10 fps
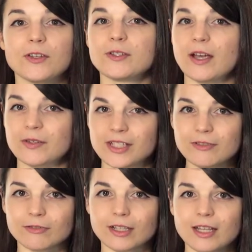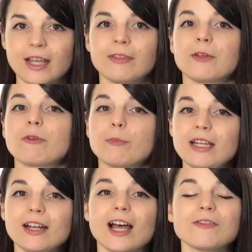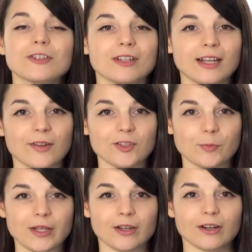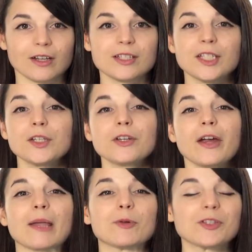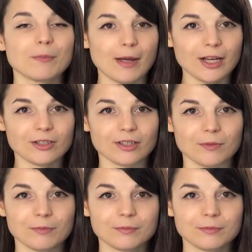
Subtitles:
sound different, then repeat after the native speaker until you're able to match them.